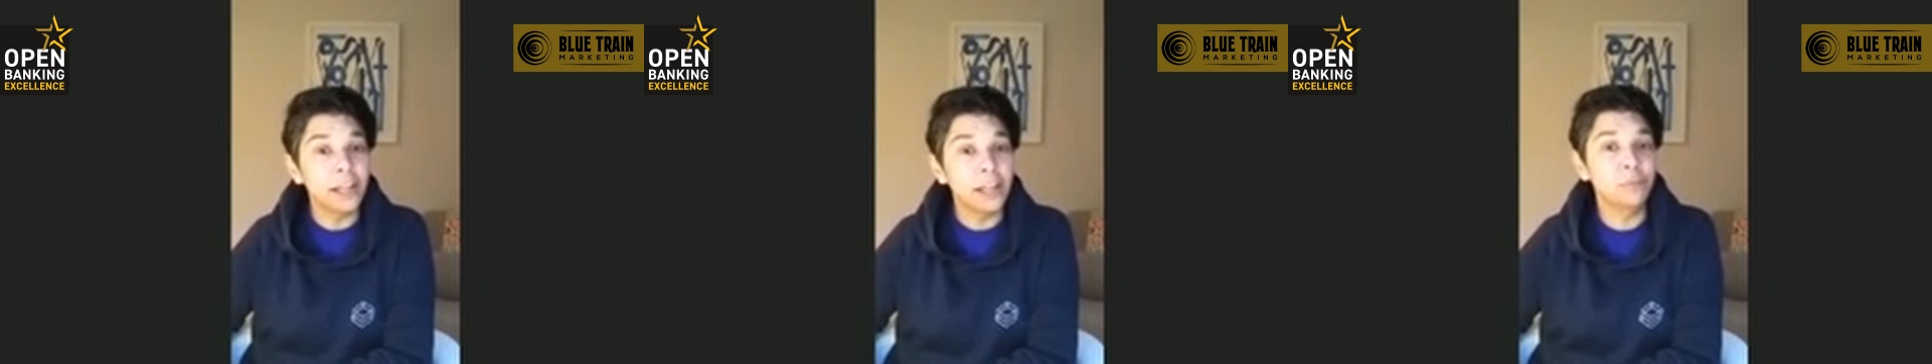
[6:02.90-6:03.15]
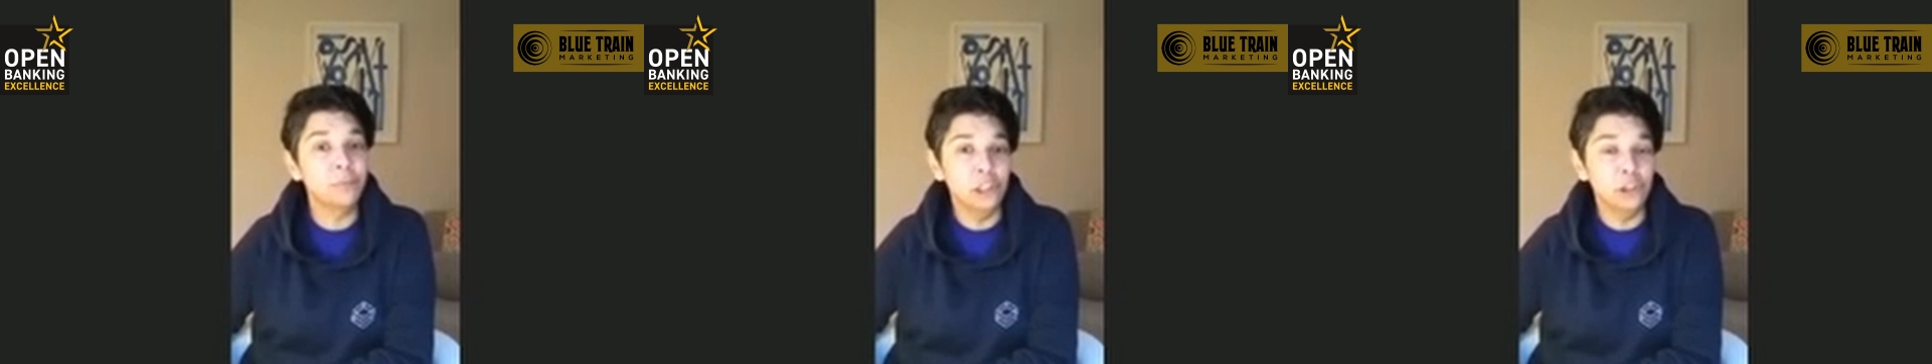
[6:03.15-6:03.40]
how
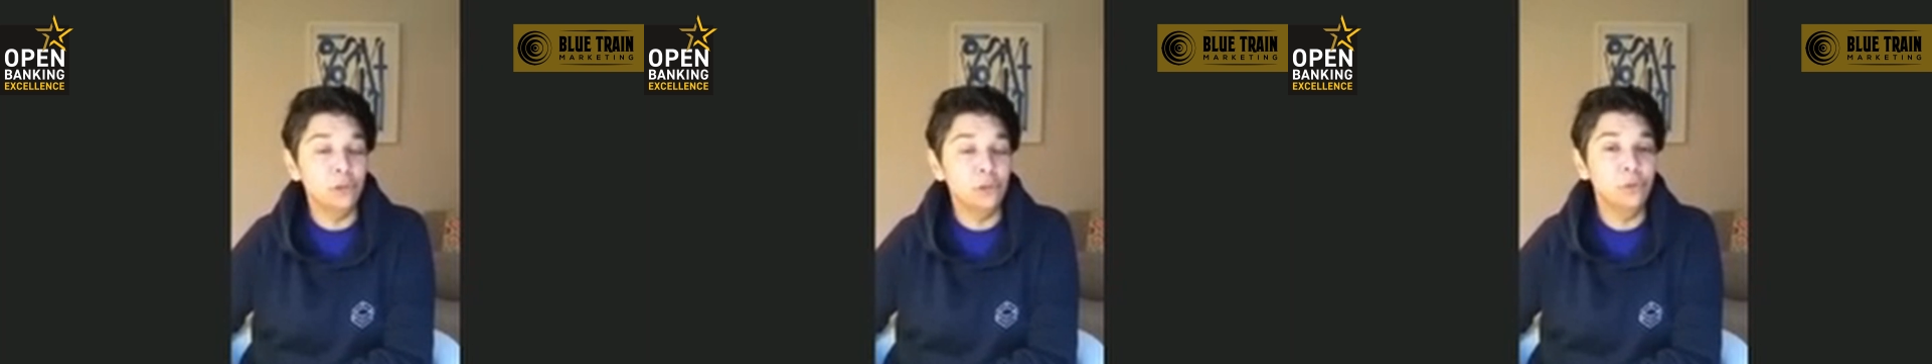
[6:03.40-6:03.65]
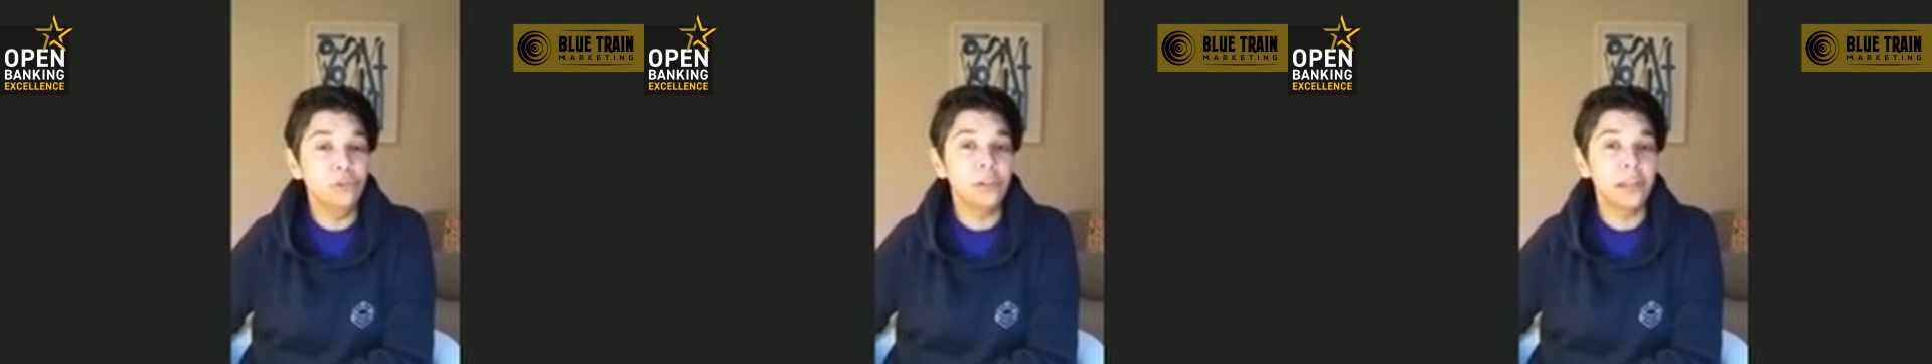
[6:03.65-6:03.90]
that's been
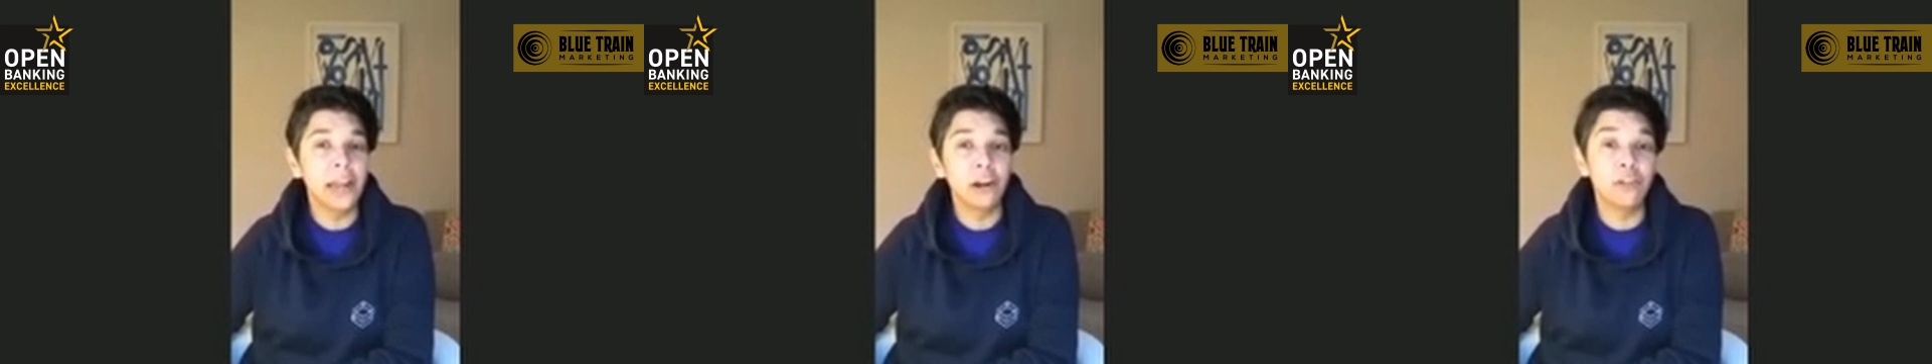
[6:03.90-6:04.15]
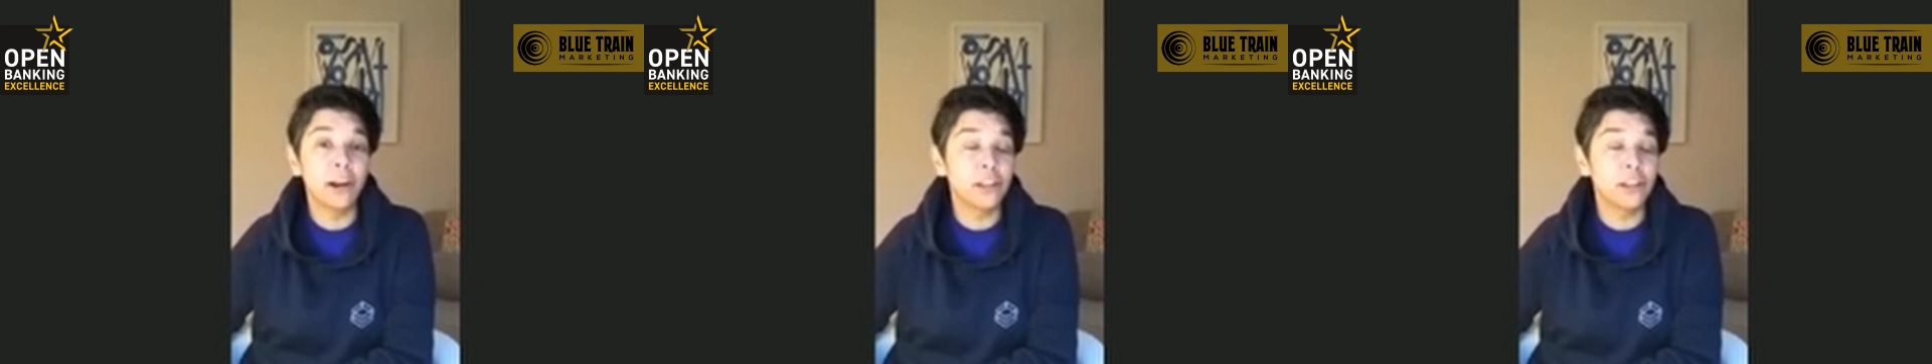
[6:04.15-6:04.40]
used and how
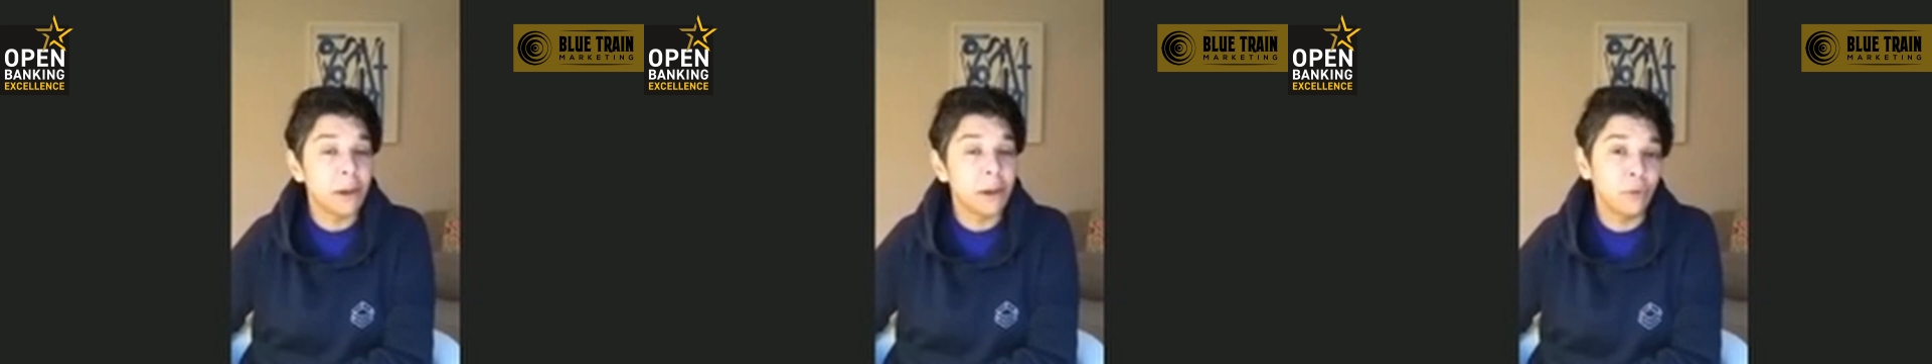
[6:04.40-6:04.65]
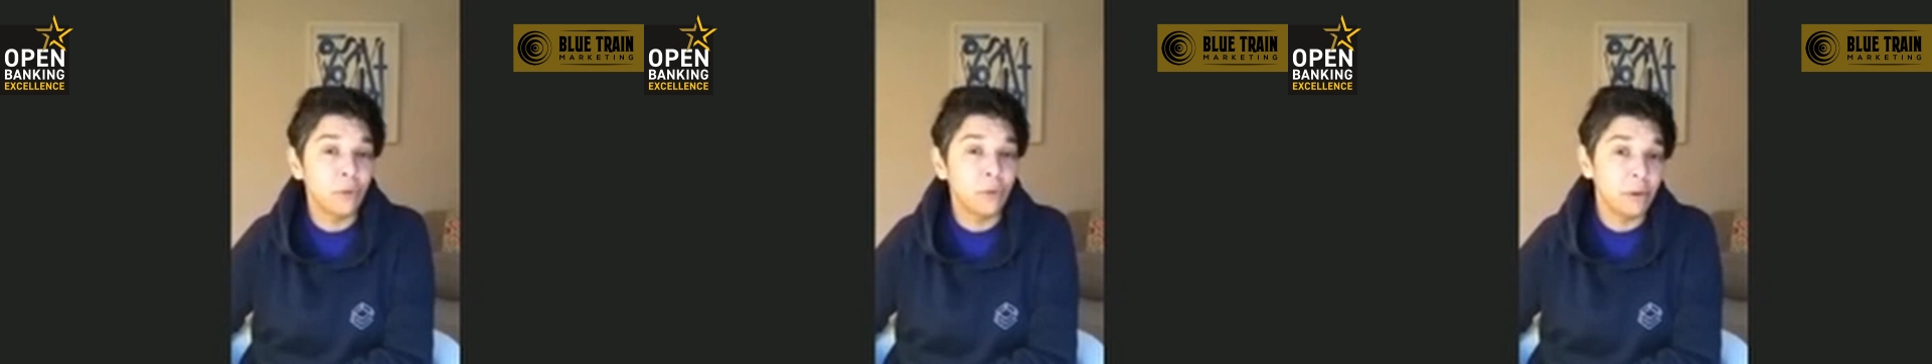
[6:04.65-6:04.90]

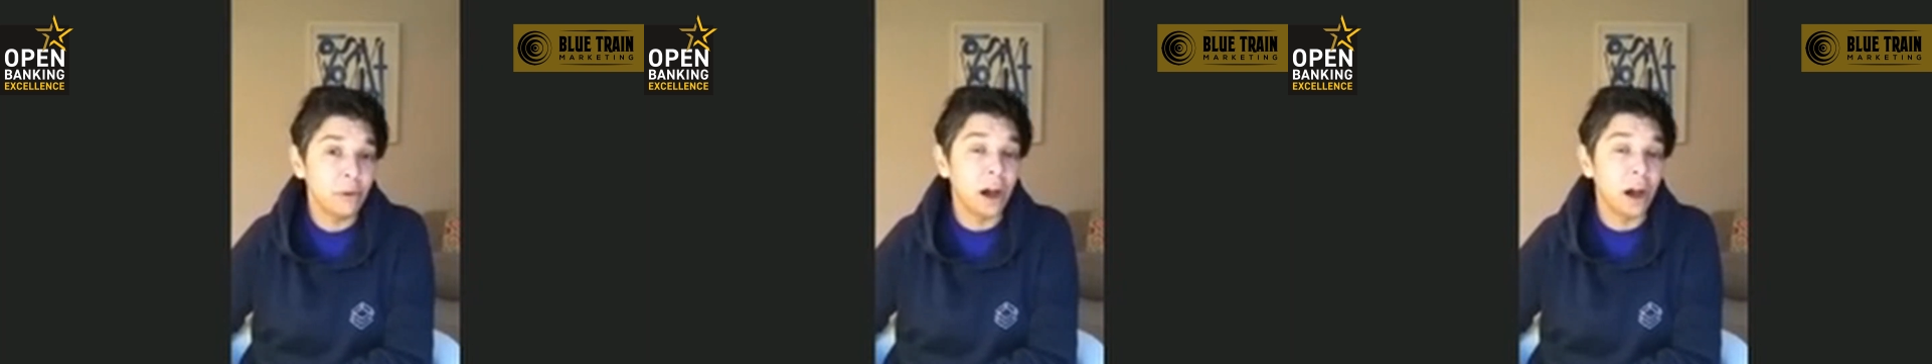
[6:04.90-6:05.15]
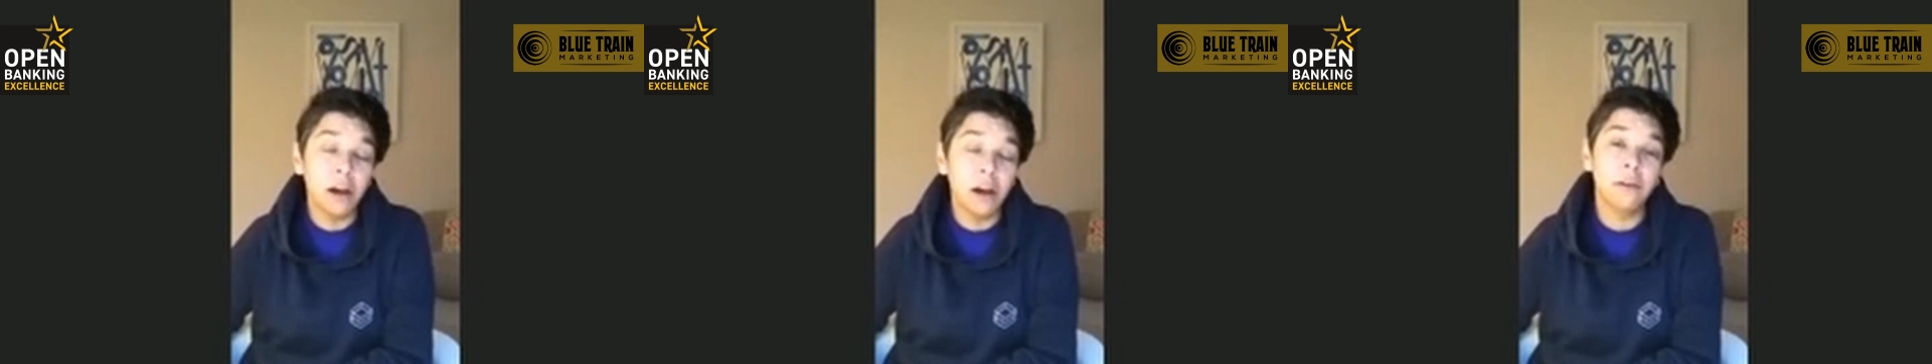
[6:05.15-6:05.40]
transparent we
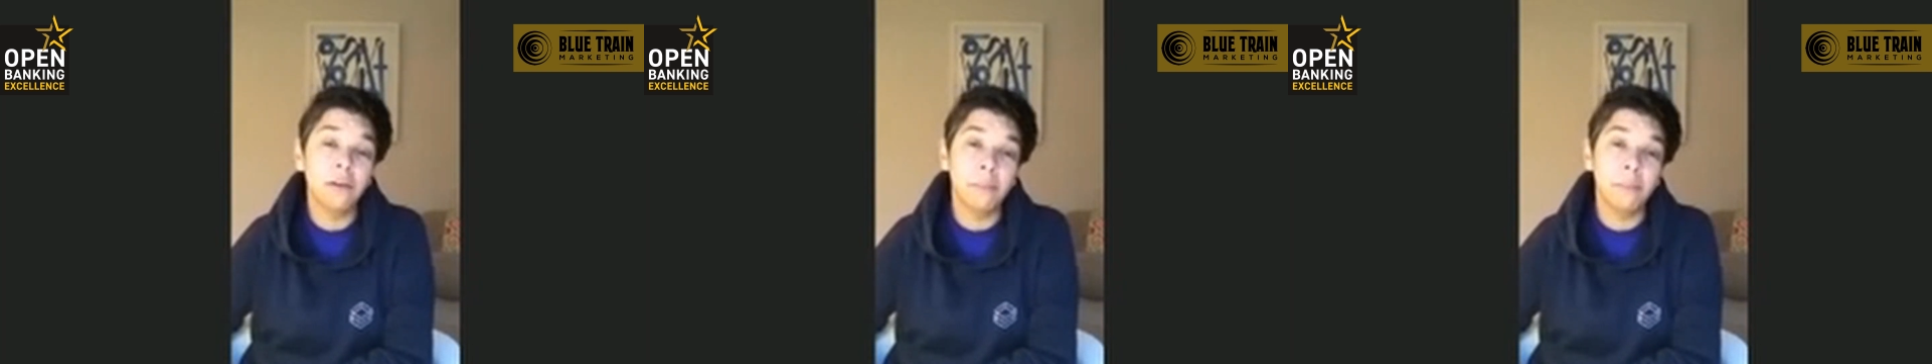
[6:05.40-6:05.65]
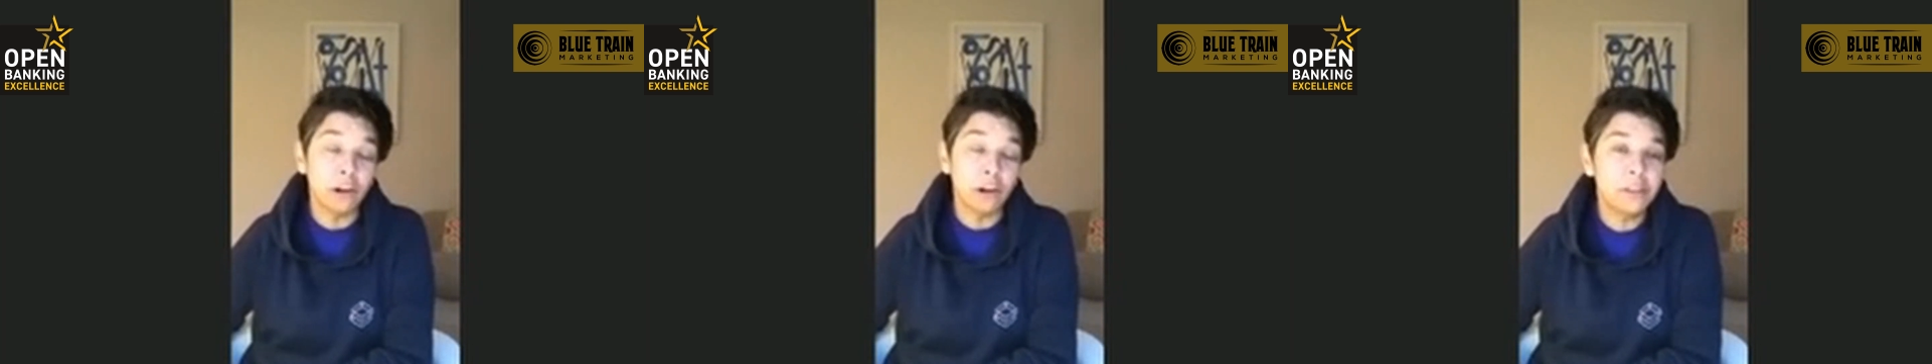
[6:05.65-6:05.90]
are
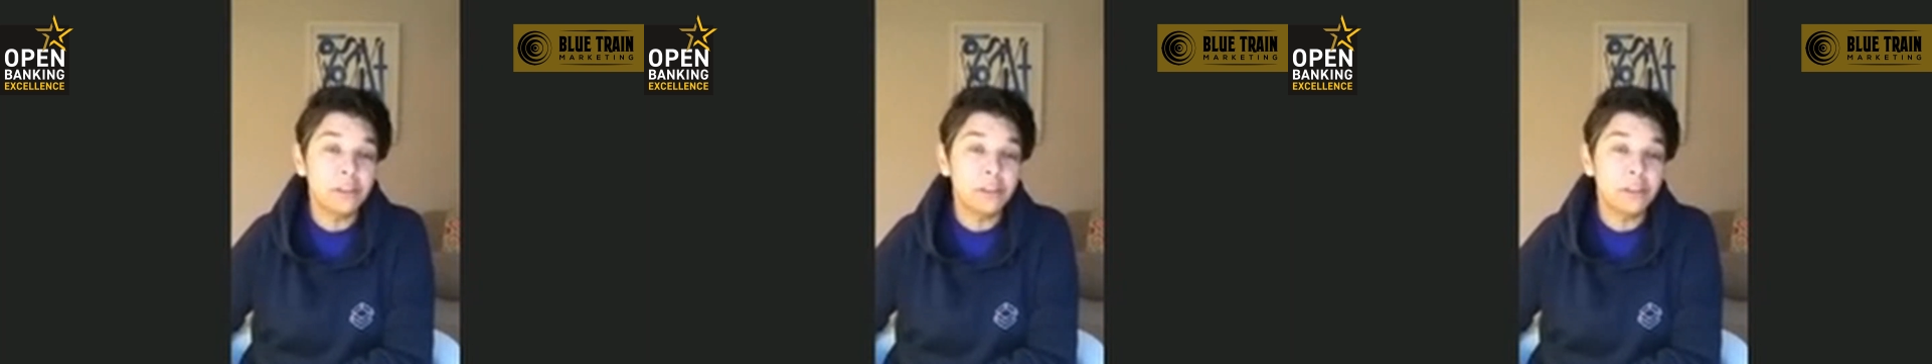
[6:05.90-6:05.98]
about